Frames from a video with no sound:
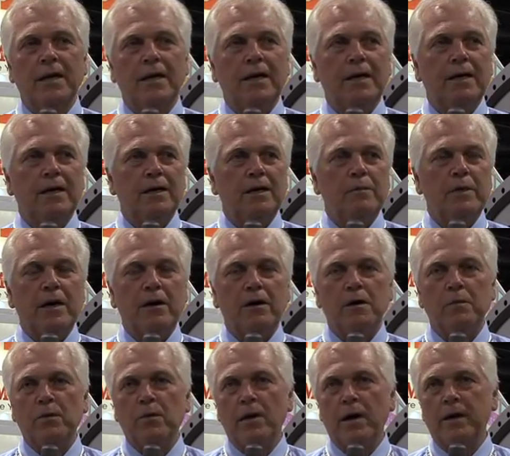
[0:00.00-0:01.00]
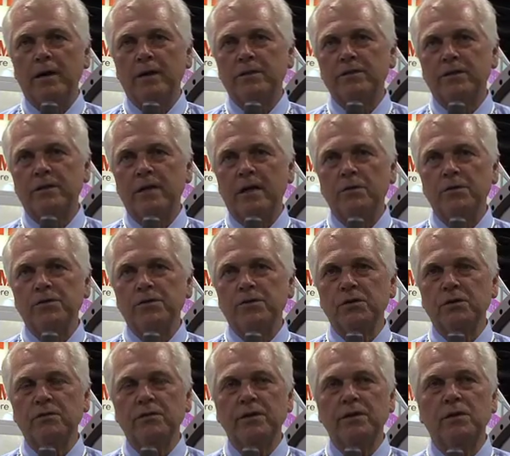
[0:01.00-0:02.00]
uh, about our products and how we're
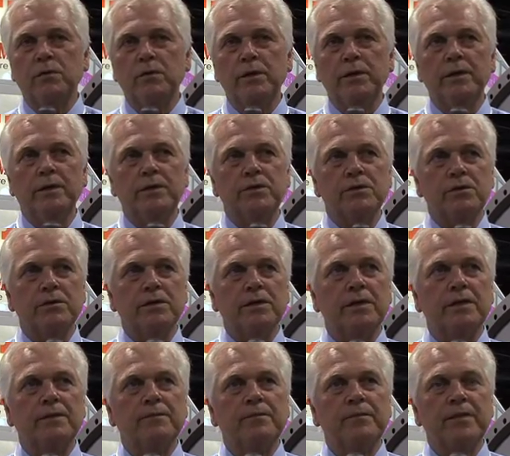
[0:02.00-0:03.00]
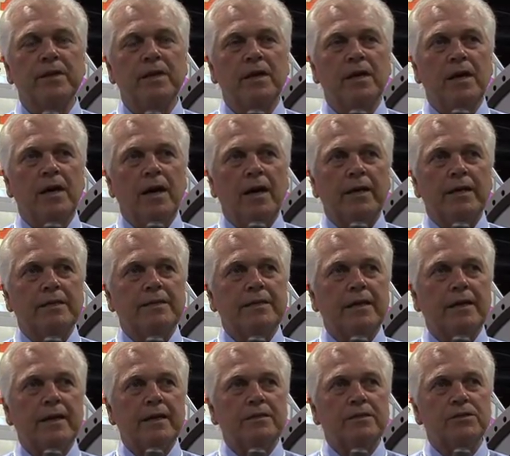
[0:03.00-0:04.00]
serving the wind industry. I guess
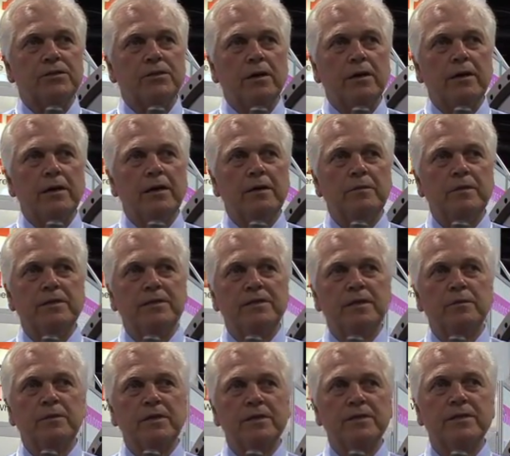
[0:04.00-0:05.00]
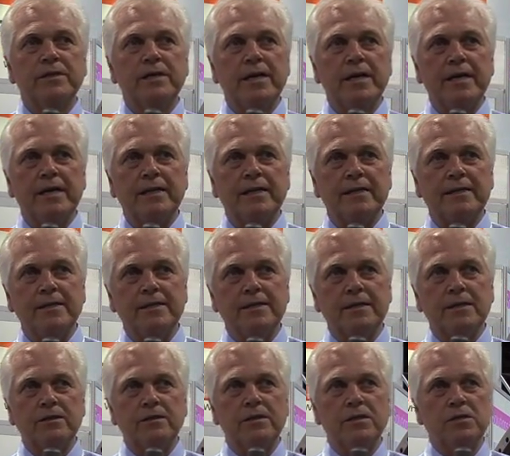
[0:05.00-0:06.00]
I'd like to start out by simply saying that this
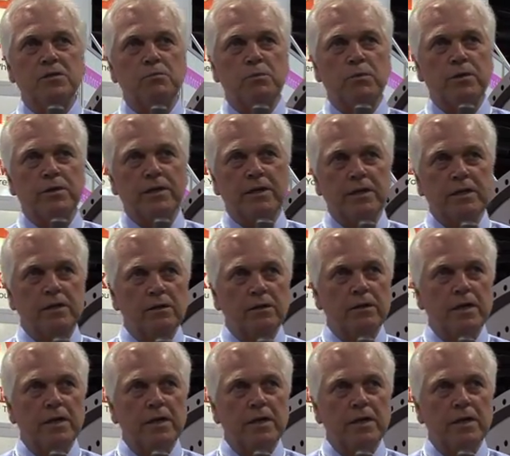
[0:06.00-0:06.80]
in, this particular